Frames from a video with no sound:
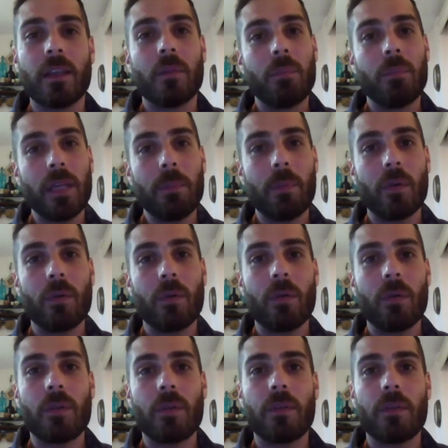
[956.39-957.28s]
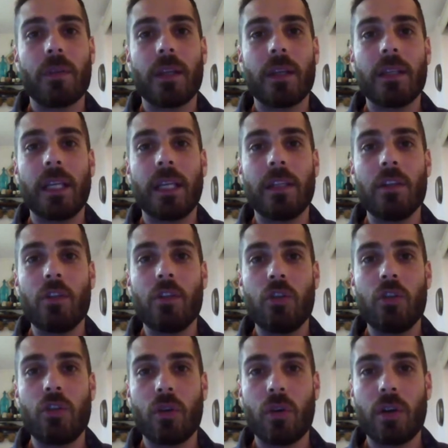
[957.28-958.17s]
People that can
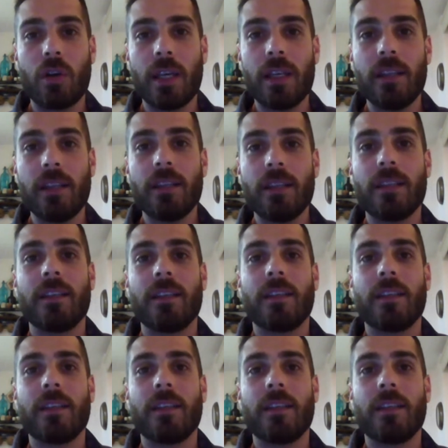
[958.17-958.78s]
enjoy